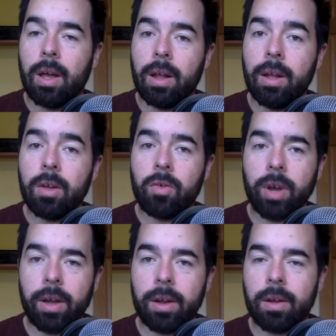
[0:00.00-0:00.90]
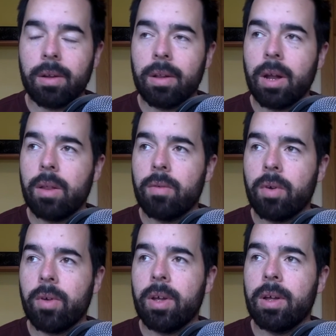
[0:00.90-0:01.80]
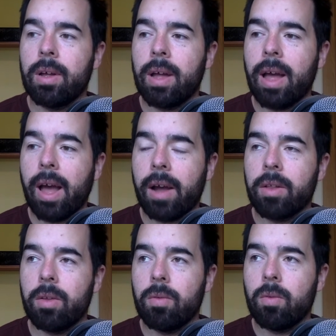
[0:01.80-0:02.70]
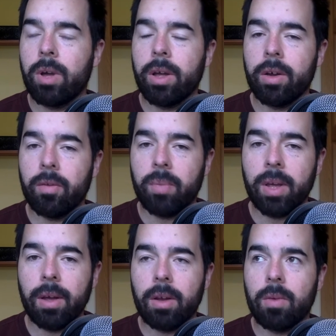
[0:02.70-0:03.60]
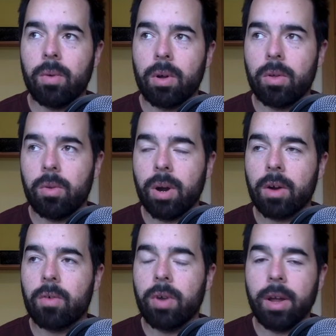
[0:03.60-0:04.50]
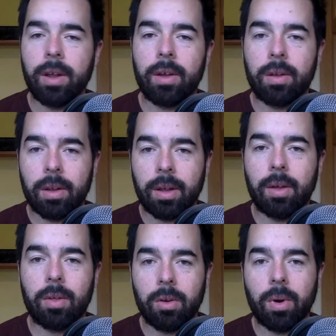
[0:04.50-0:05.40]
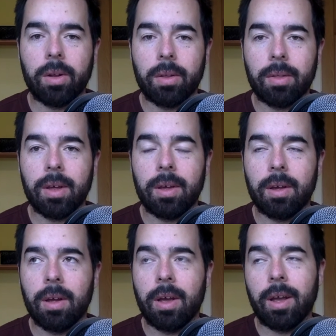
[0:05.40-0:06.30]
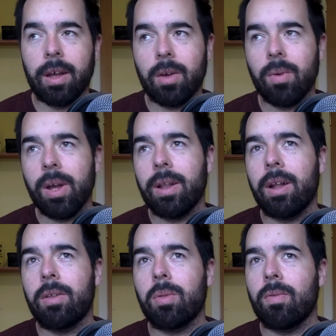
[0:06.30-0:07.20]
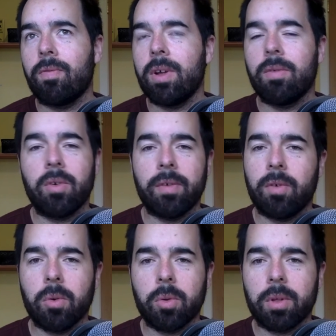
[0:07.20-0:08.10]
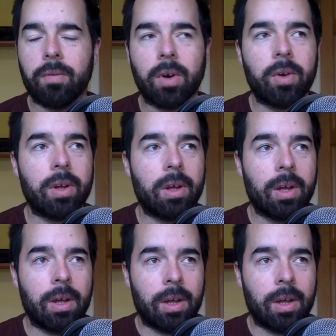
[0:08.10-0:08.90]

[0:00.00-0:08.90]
and then creating, that's a very active way of being in the world, because you are creating the things that you want to see in a way that doesn't feel very forced and very